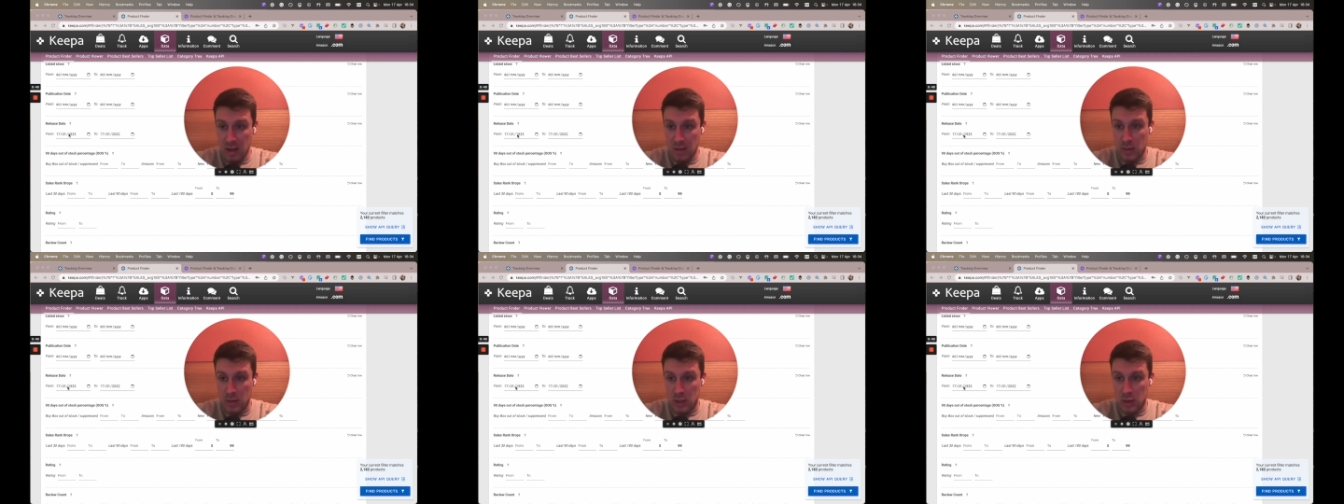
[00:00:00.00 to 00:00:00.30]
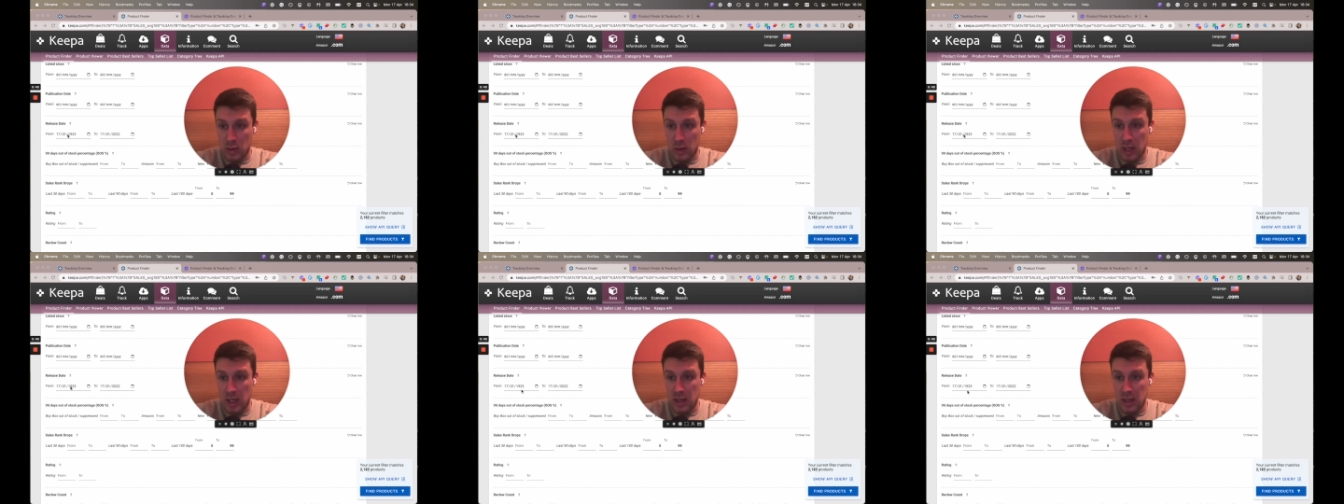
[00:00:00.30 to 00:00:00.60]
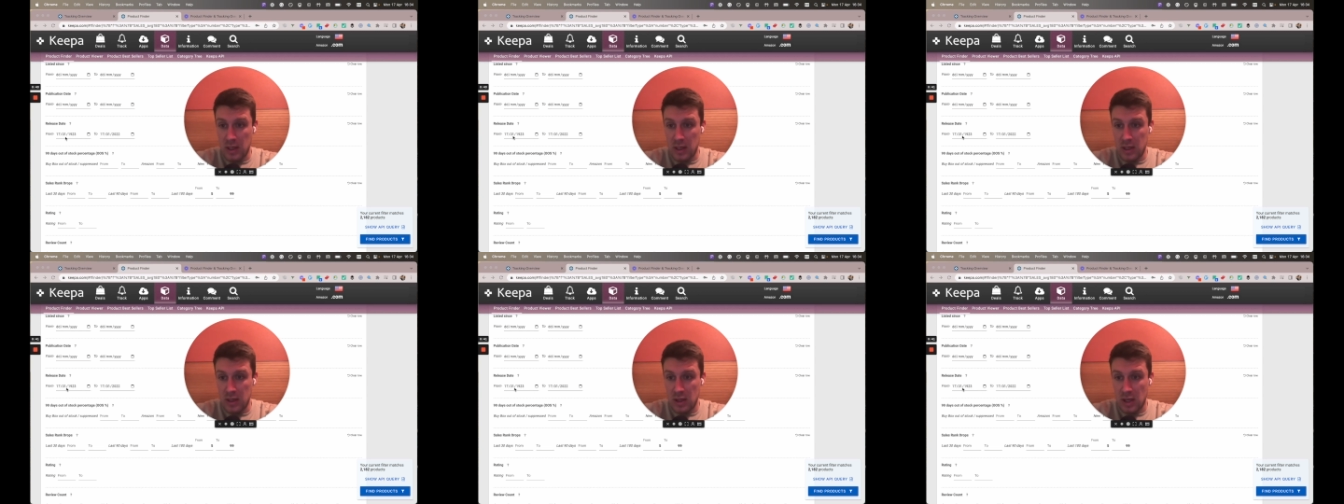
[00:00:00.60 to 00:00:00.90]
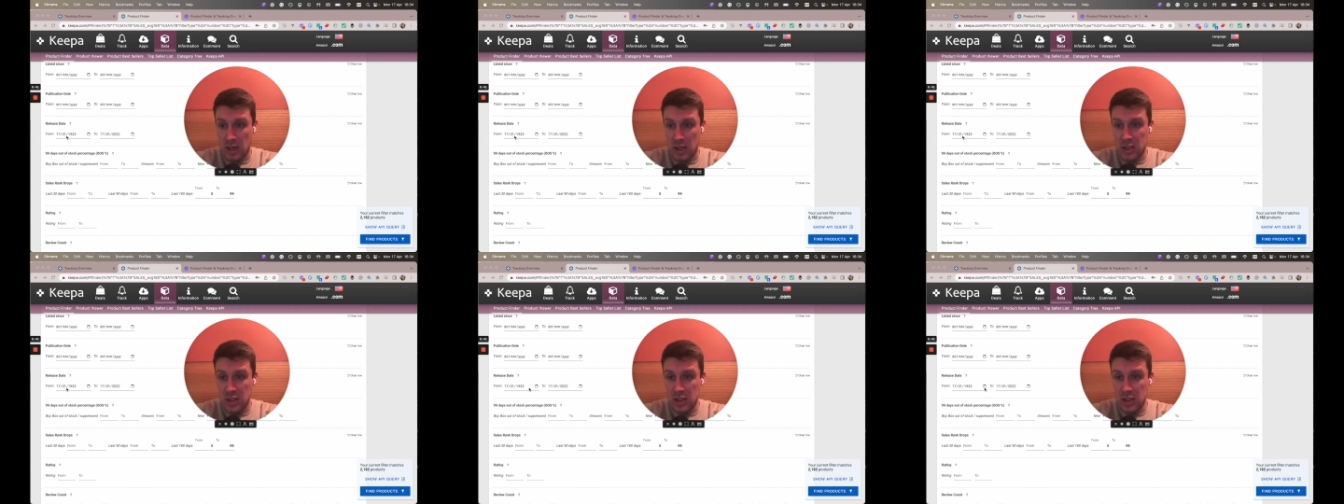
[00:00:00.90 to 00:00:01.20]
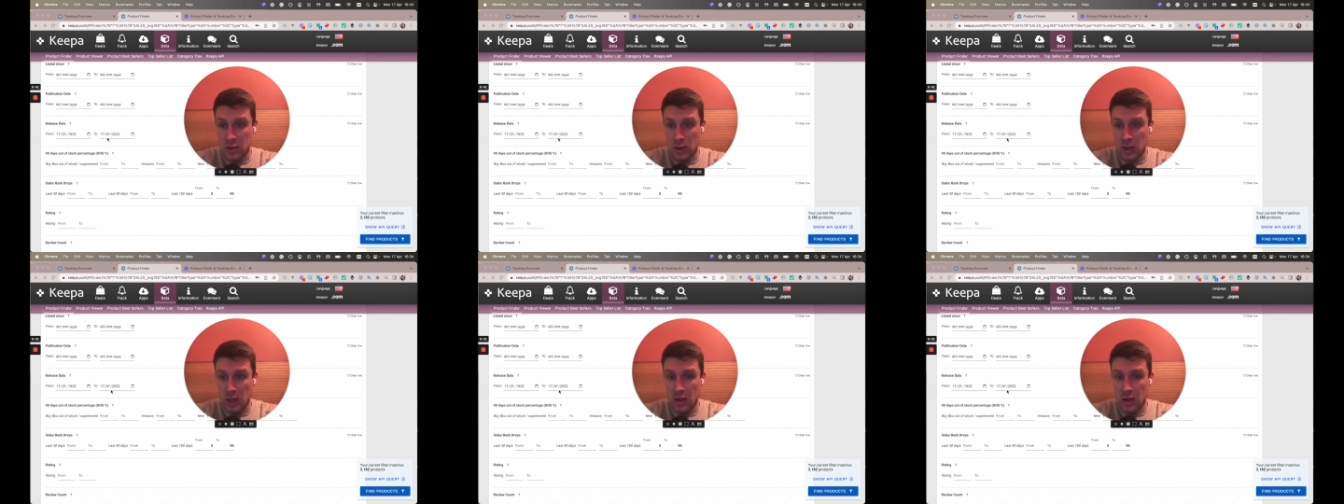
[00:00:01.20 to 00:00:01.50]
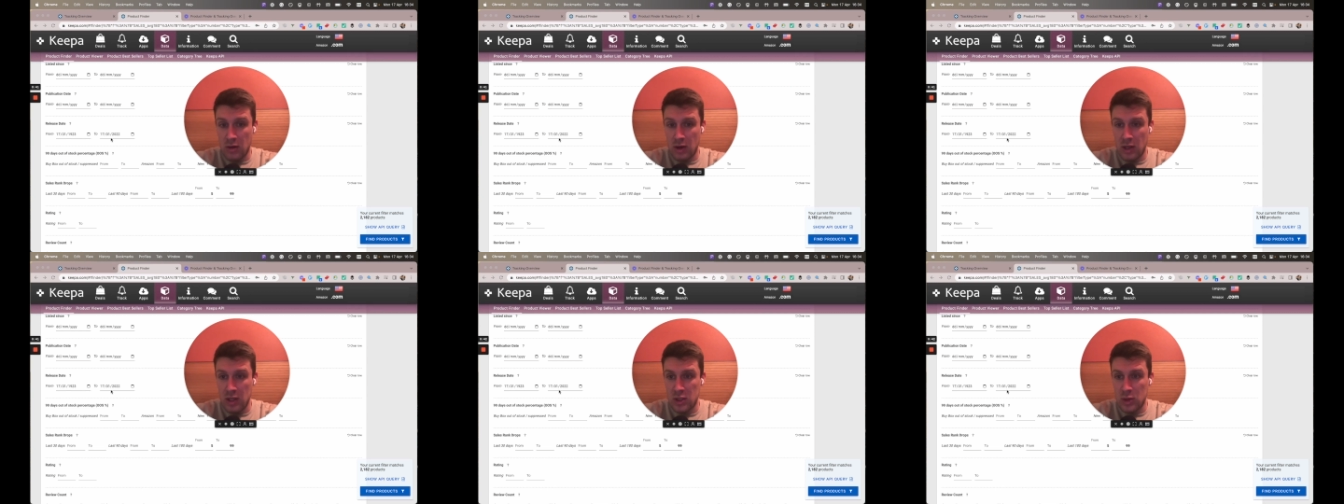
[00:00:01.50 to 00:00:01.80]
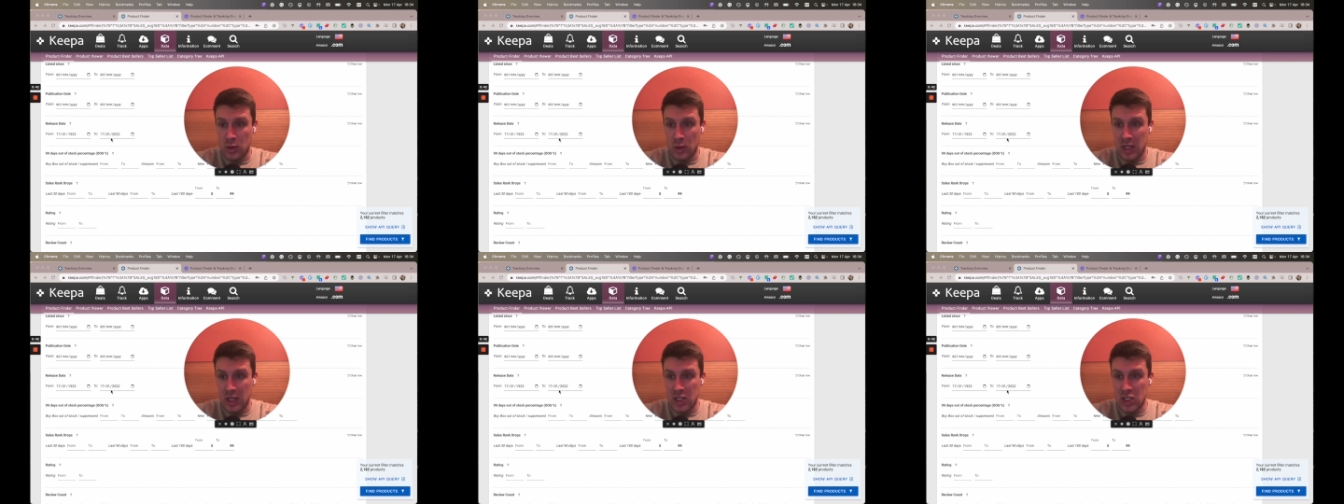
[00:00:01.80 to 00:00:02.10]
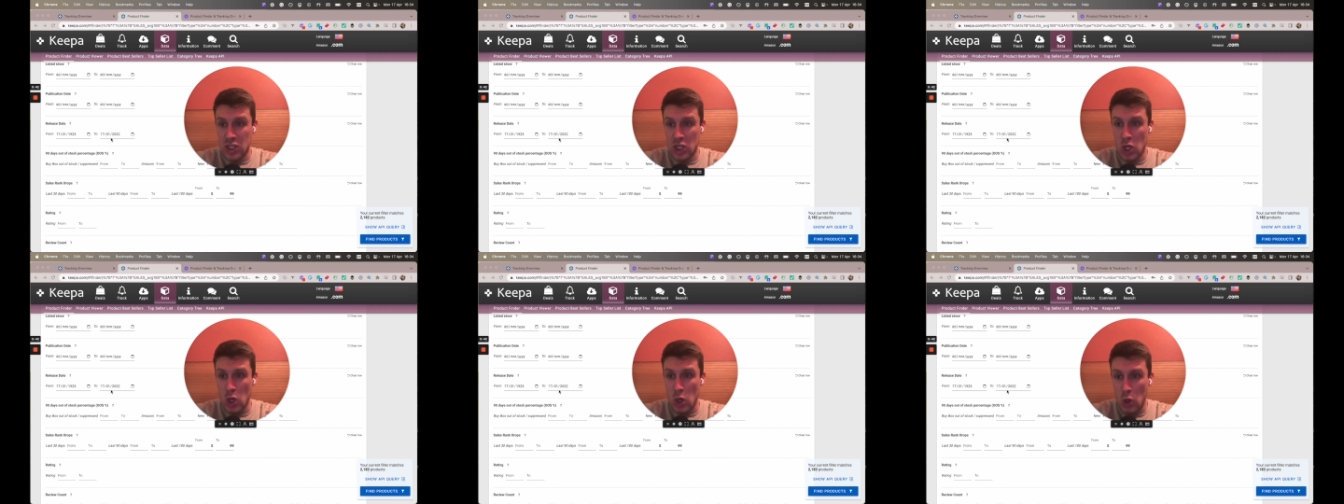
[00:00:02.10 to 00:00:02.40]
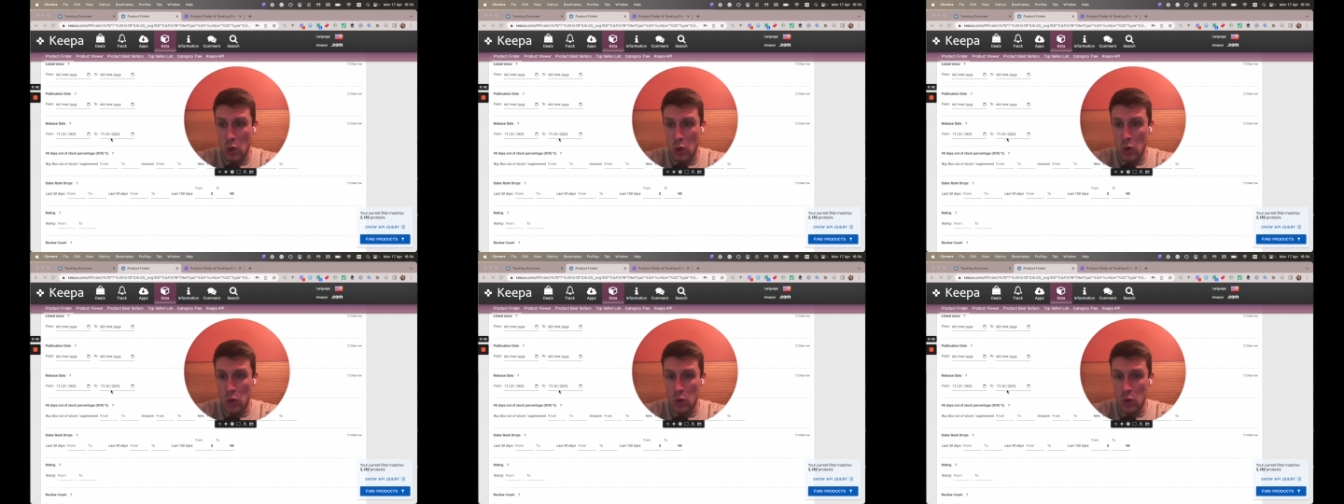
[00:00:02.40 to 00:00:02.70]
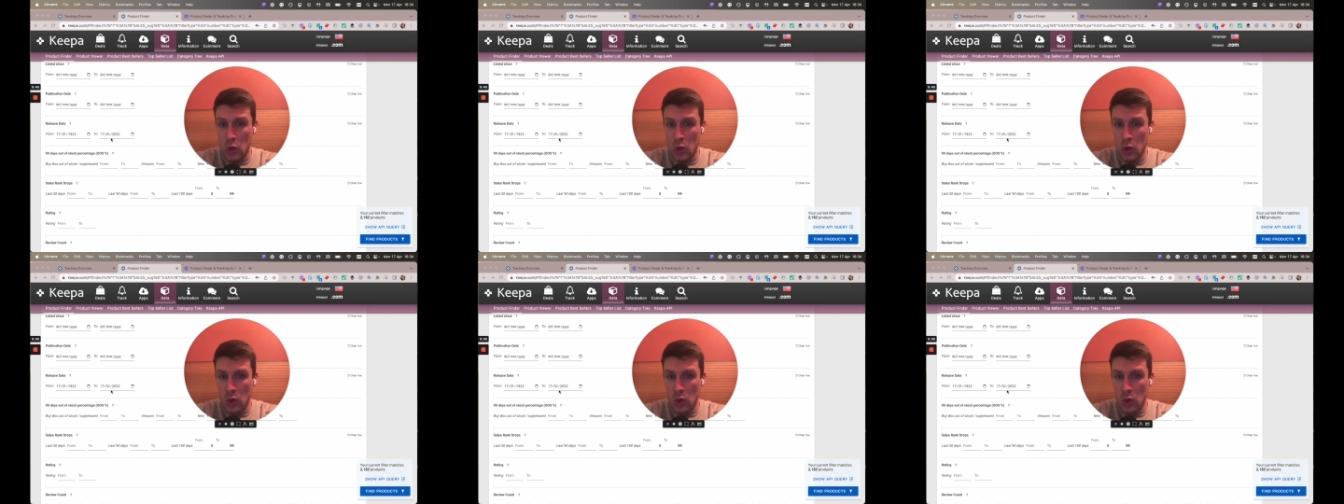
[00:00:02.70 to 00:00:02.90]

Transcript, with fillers: between 1923 and 22.